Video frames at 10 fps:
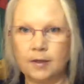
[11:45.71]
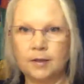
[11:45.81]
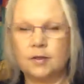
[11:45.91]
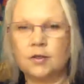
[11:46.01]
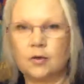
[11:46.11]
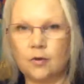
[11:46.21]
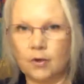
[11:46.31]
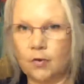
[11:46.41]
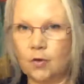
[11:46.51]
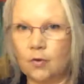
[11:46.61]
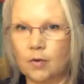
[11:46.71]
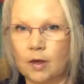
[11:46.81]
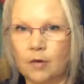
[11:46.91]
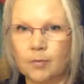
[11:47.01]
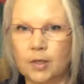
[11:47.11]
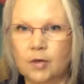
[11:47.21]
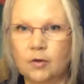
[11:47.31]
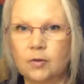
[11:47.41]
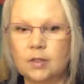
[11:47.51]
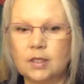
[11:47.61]
So if you have been
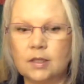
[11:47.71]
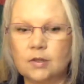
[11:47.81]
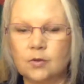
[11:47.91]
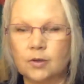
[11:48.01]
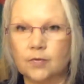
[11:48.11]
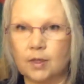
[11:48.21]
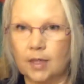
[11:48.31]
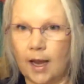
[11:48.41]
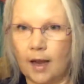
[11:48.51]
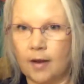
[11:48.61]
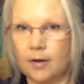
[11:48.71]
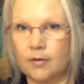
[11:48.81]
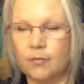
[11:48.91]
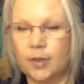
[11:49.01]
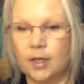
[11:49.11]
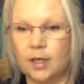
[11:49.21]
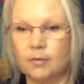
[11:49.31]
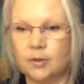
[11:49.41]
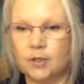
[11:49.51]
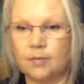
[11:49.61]
noticing sort of a lack of being able
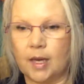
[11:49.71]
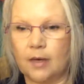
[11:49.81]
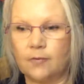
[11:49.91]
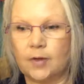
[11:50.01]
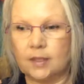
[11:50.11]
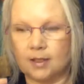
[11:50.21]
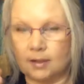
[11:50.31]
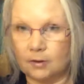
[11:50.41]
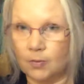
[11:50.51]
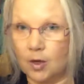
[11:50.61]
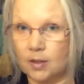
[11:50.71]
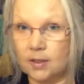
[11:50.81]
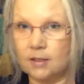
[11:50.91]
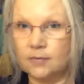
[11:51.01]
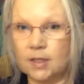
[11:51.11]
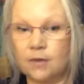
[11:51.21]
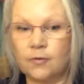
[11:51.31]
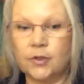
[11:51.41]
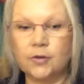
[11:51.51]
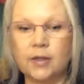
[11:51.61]
to manifest like the positive stuff
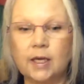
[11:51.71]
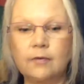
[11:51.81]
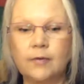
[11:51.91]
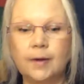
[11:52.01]
in your life,